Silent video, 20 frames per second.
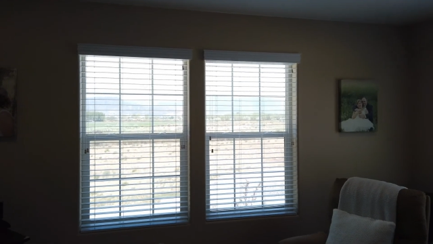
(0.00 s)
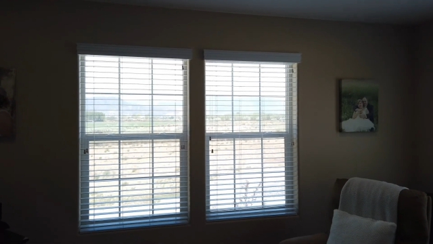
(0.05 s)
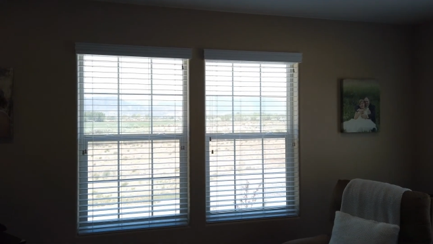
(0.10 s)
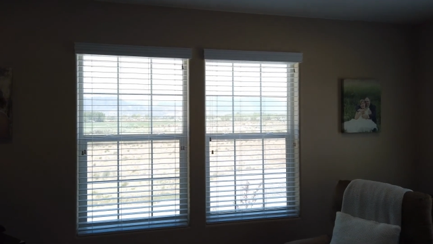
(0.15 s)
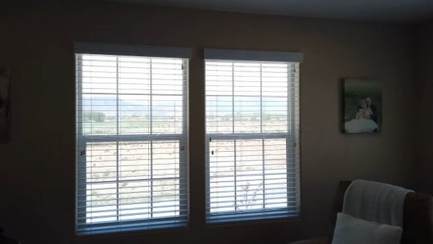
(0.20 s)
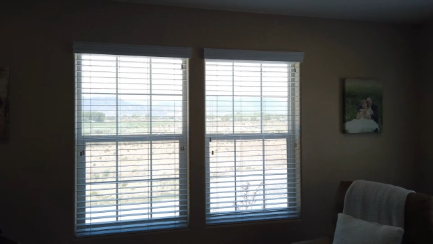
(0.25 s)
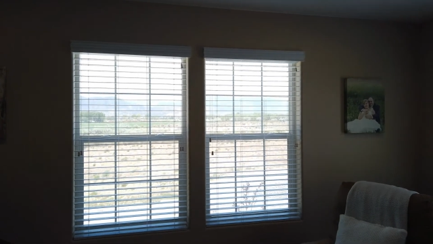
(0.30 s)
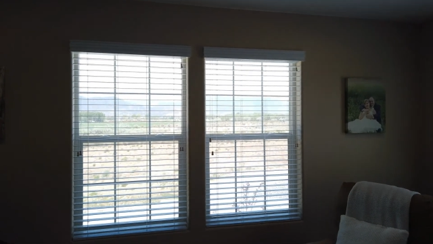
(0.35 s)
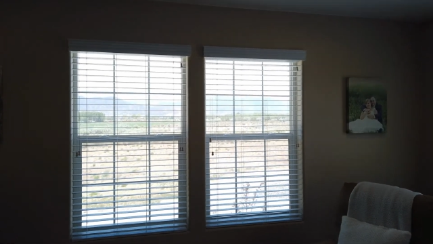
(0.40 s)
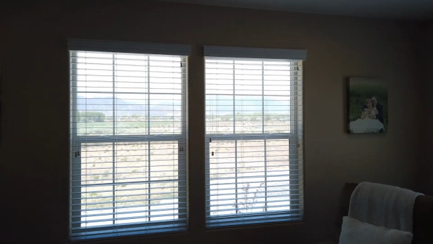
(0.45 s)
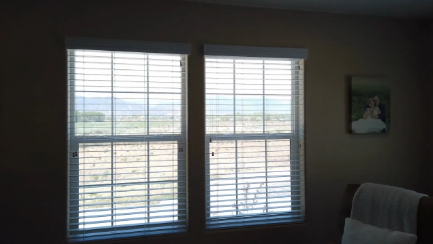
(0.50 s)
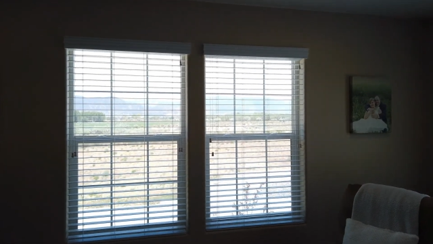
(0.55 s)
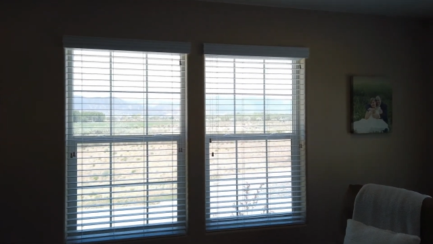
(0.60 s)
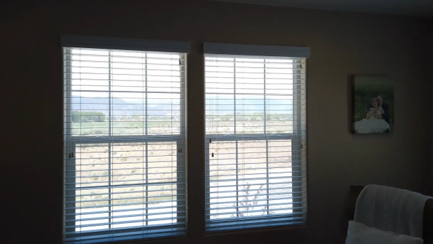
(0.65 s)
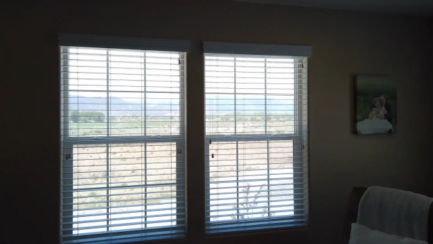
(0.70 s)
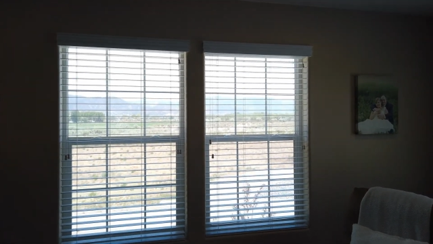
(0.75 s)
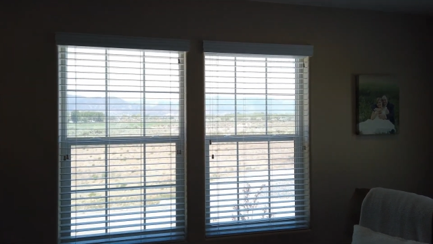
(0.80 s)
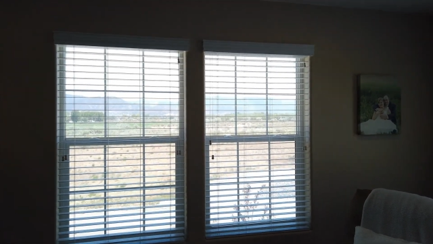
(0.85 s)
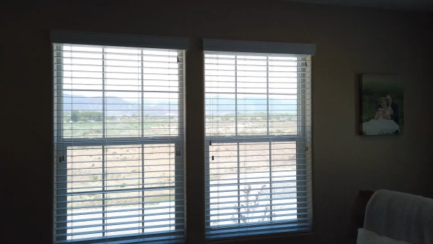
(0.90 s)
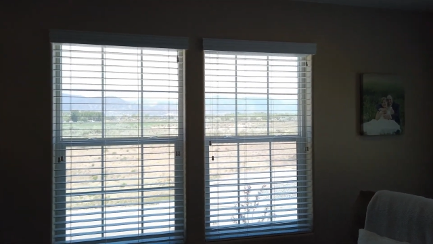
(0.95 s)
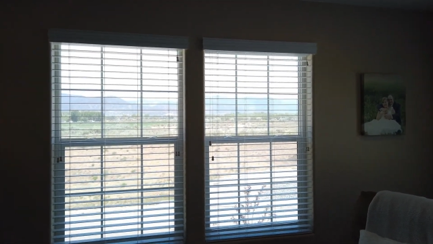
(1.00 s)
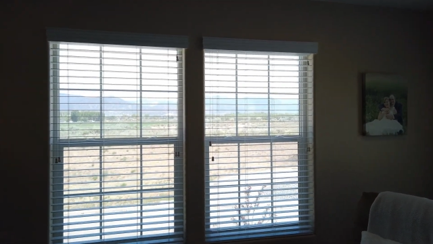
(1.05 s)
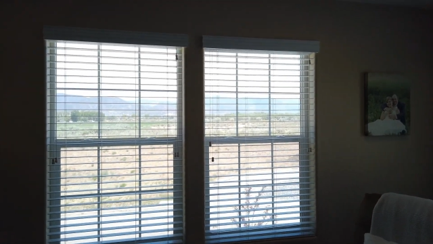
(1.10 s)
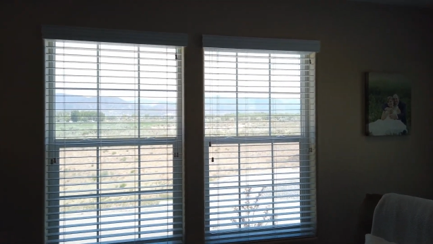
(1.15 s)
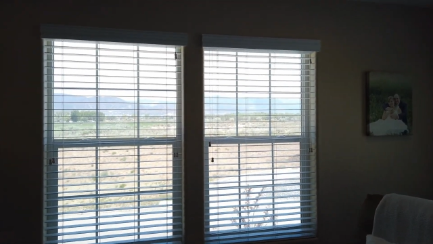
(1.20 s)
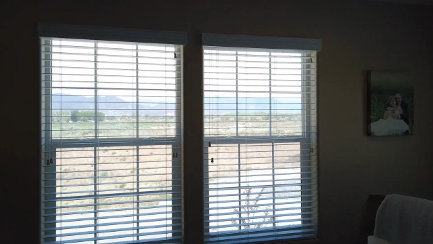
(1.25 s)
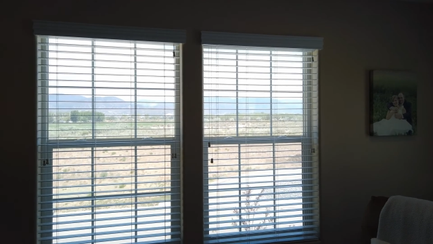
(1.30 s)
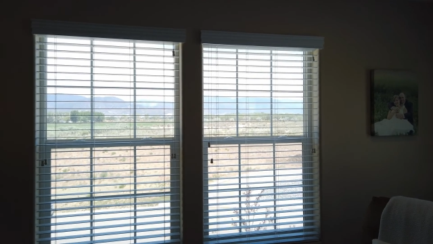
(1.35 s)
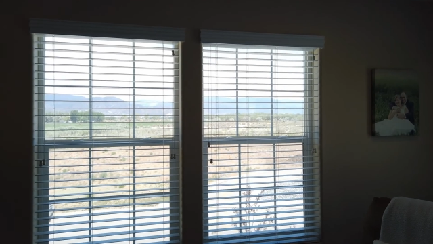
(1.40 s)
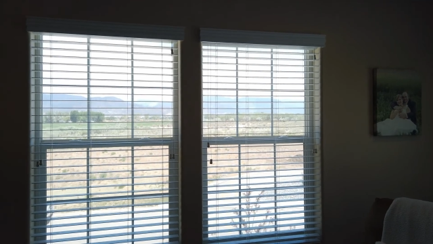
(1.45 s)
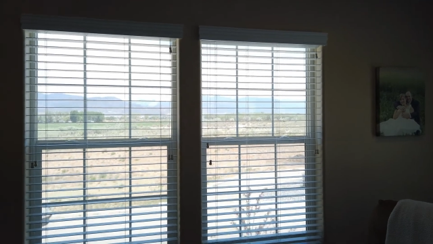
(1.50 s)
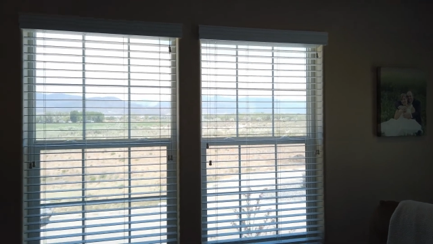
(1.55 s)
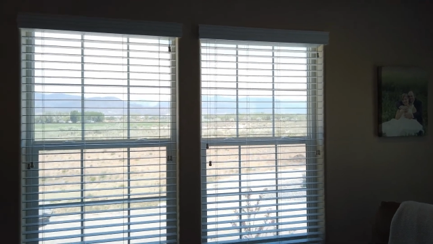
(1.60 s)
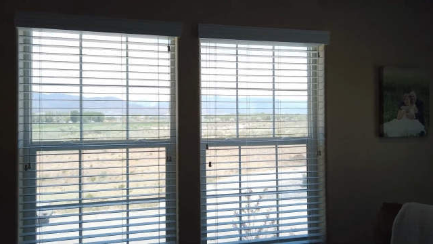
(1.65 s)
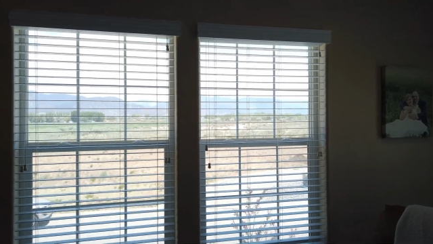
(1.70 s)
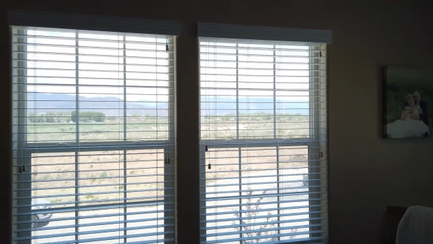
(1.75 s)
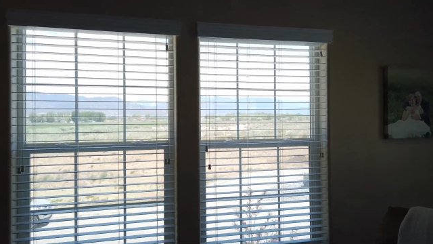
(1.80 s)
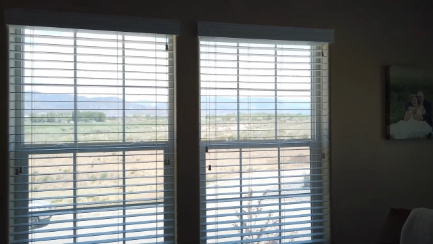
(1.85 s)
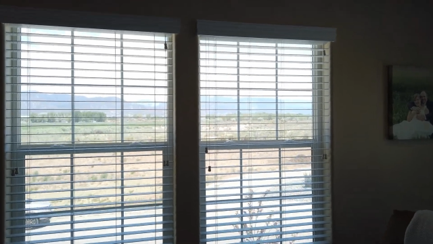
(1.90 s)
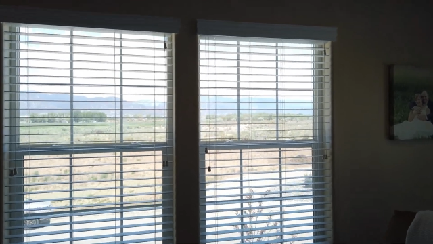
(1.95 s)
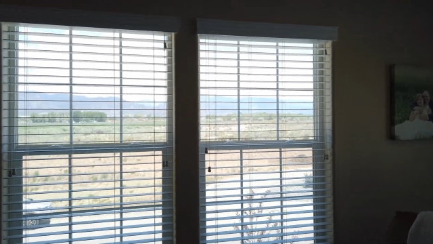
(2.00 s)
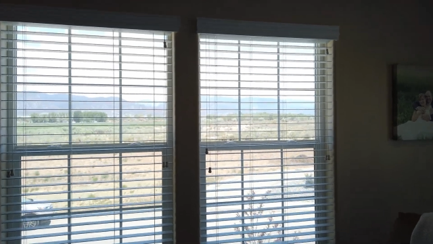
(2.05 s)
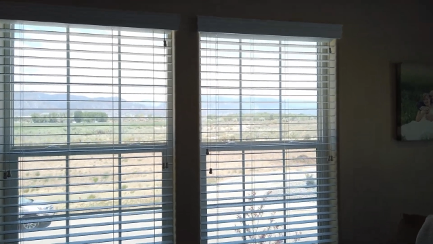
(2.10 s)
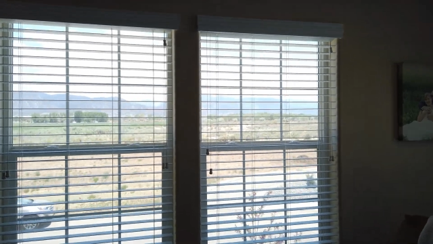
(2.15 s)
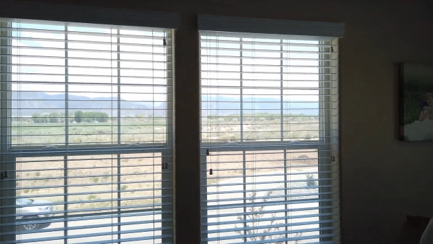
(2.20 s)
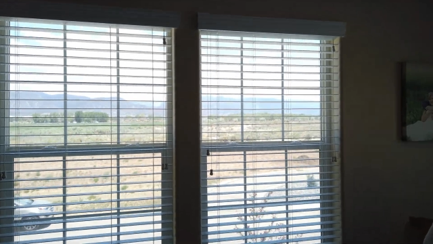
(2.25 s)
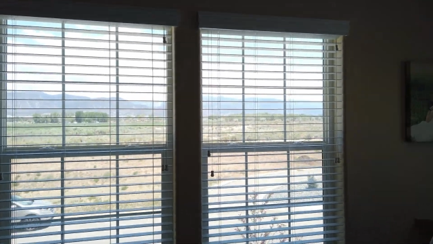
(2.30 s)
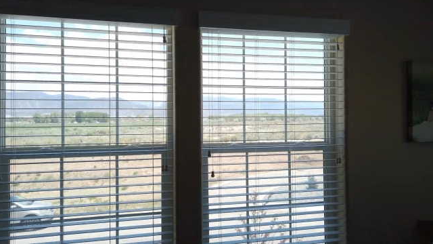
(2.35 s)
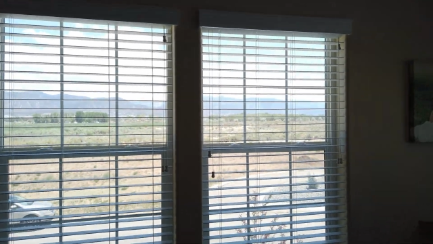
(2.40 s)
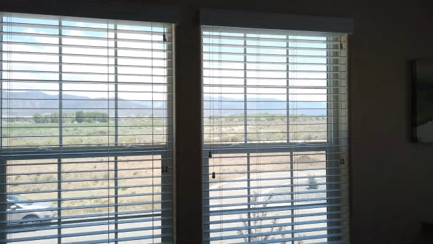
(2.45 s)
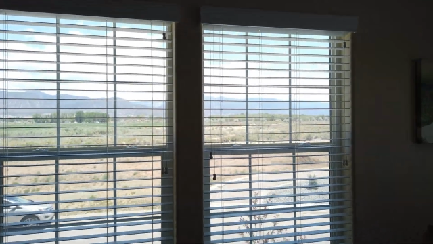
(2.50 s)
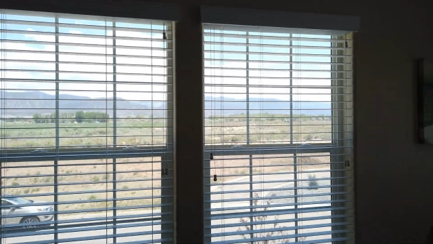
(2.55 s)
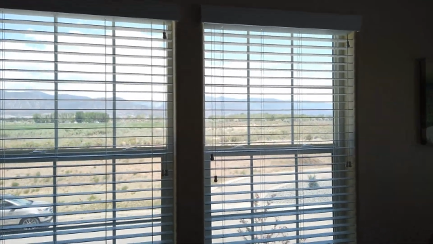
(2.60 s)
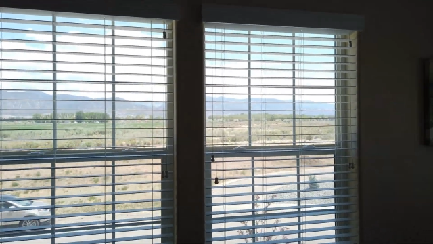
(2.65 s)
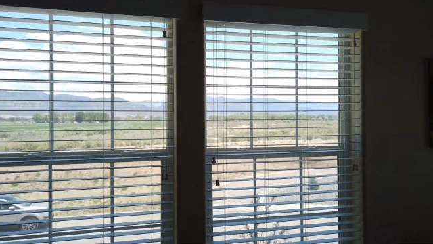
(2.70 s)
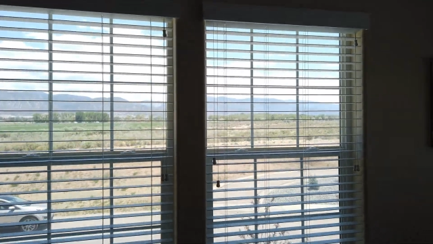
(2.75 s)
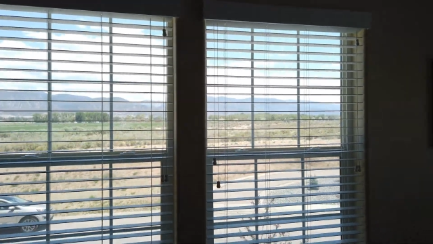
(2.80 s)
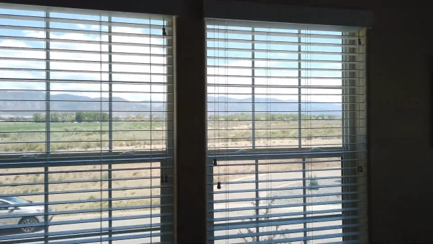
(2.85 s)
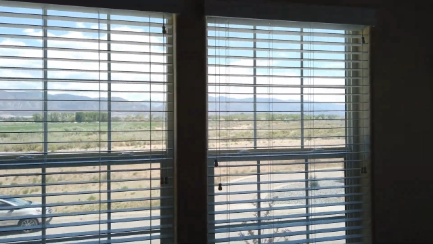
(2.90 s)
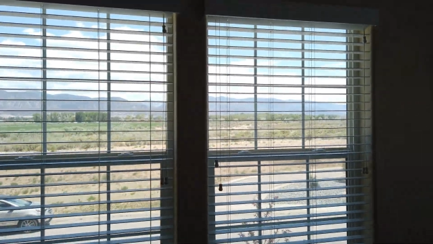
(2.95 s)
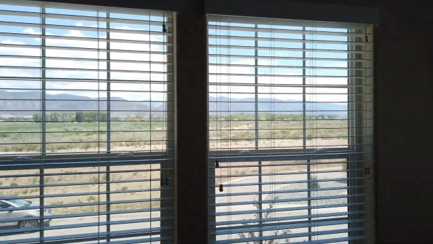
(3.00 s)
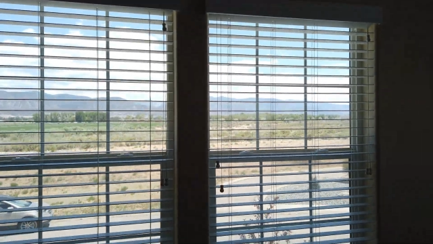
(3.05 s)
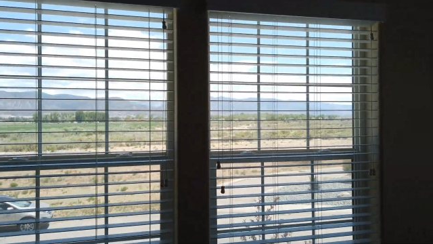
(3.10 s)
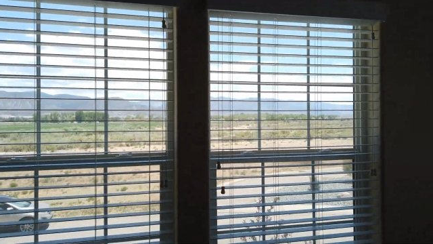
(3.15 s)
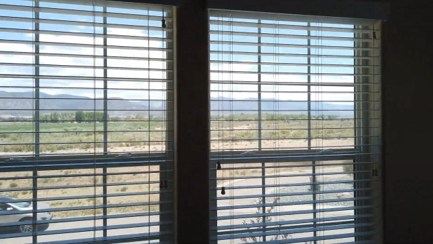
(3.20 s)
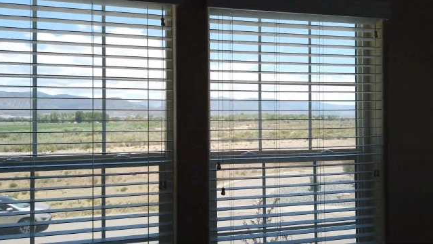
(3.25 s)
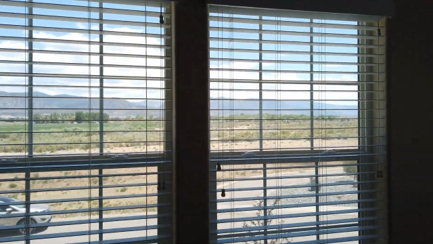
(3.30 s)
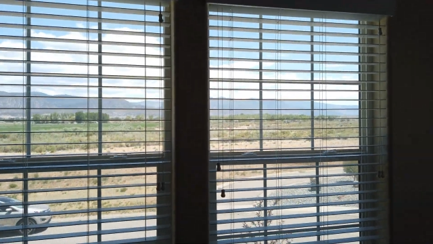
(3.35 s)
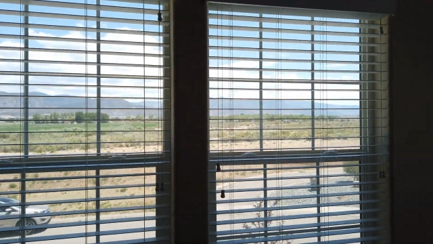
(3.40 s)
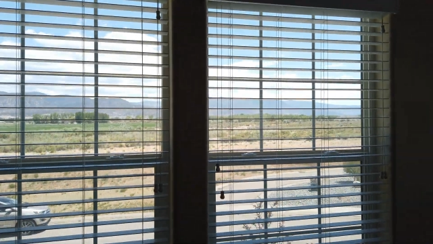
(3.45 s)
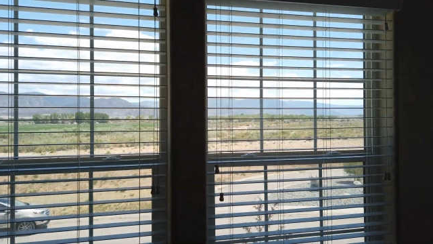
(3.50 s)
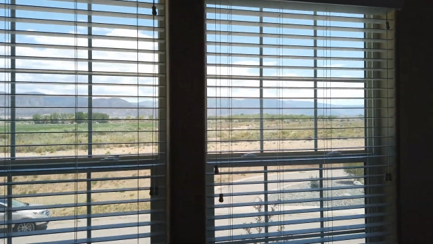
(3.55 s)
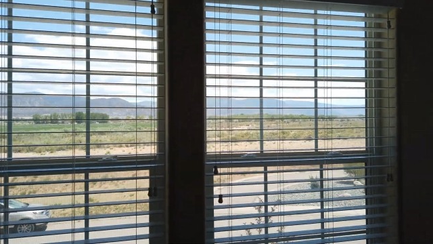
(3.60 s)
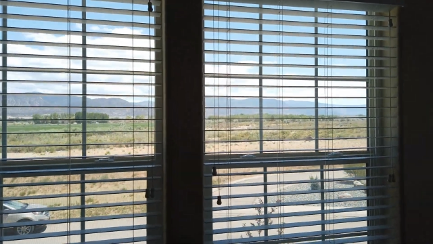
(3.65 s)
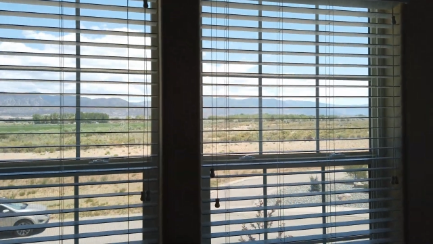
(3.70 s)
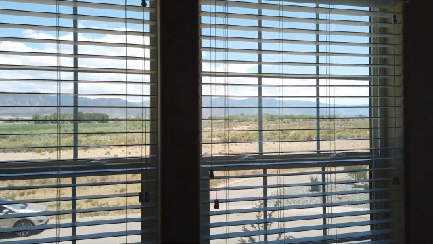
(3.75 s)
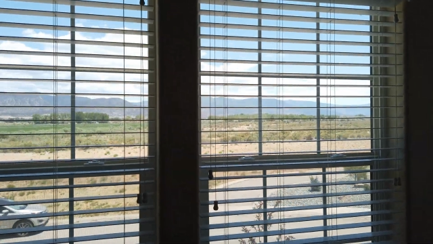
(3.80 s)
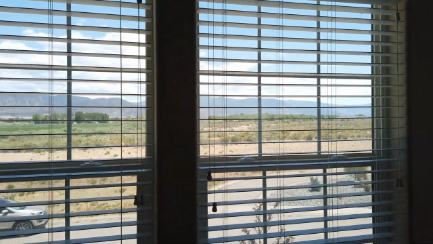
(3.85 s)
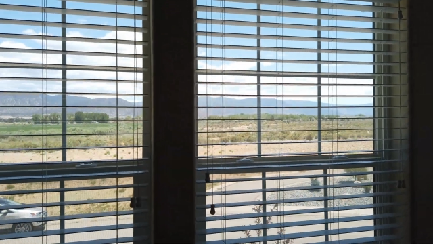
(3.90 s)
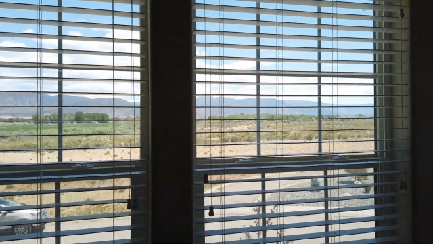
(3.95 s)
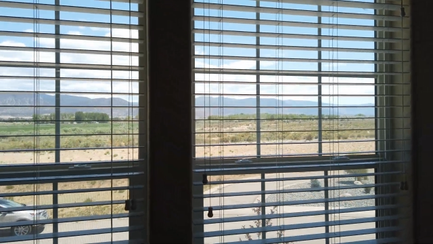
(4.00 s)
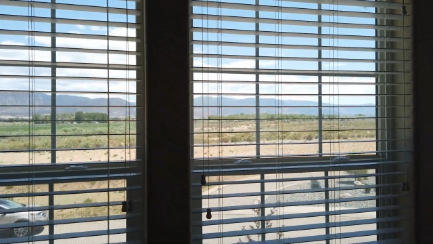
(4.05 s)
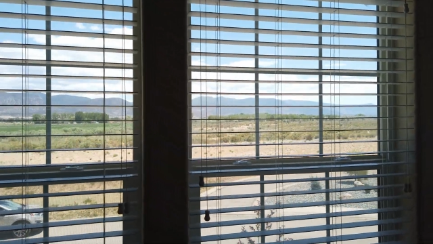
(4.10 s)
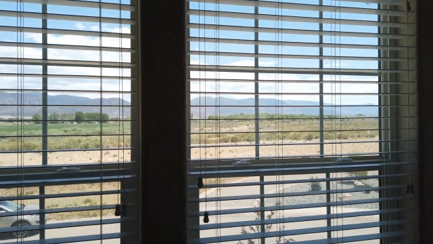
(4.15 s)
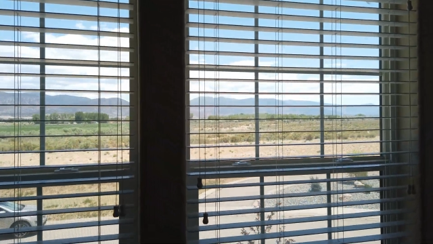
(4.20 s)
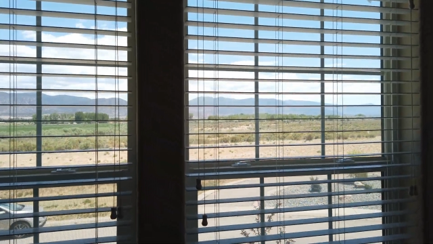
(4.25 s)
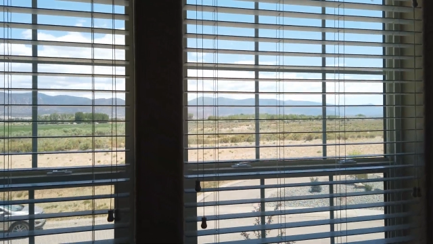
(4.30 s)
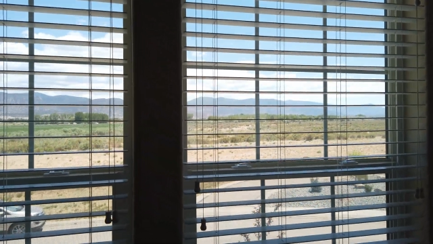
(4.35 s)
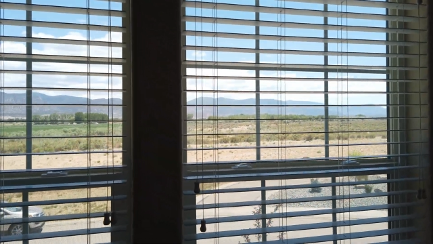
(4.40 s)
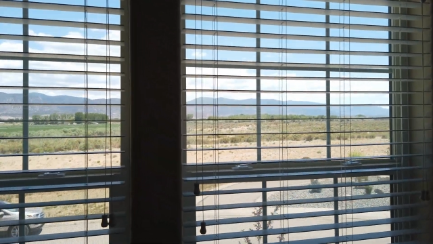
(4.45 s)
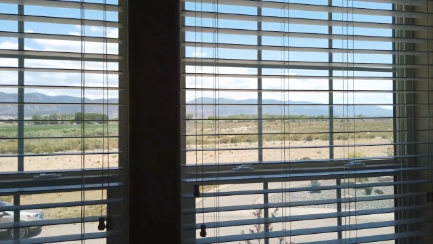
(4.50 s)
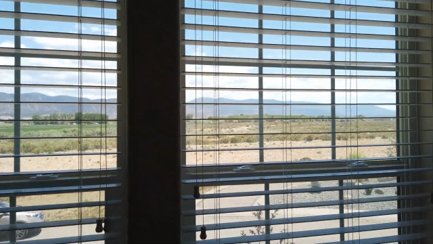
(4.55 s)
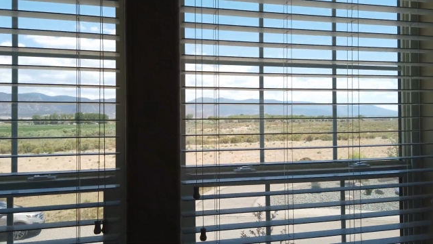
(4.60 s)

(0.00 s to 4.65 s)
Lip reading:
Nobody's mouth can be seen.